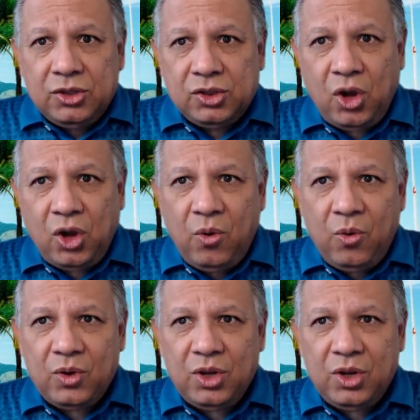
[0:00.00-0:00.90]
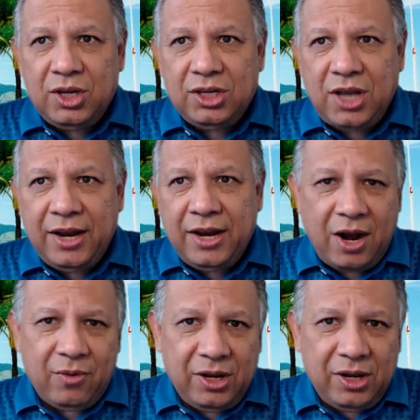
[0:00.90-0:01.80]
So it, it, I,
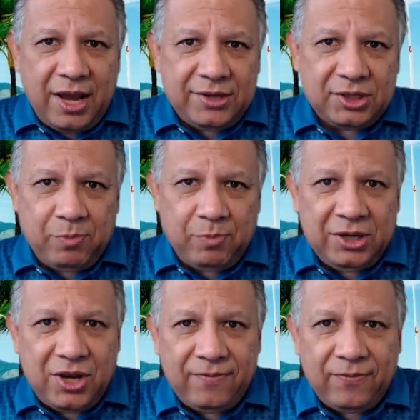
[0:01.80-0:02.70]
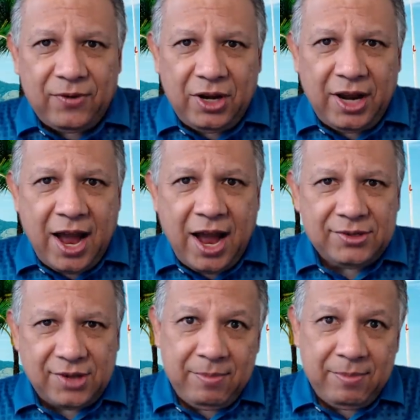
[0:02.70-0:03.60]
I realize it's been tough for you
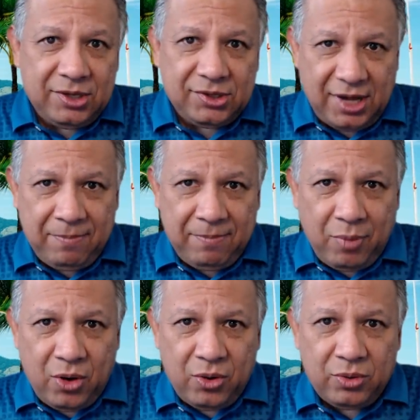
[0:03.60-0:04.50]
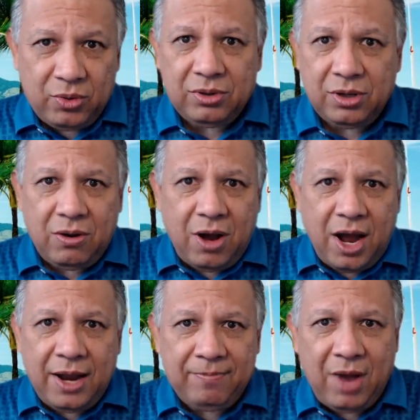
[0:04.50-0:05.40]
guys. I'm in the same boat. You know,
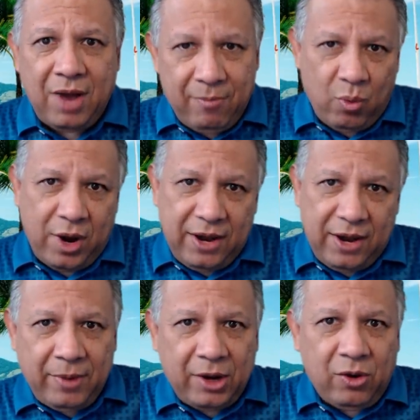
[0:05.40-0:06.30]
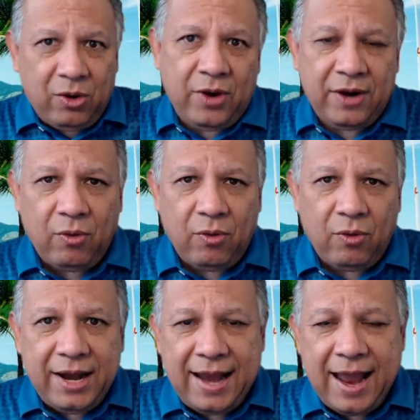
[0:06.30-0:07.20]
I'm I'm away from my girlfriend for
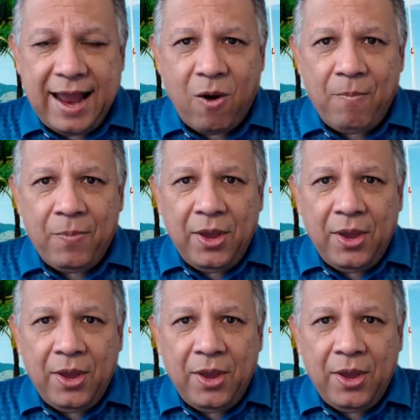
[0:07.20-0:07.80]
right now,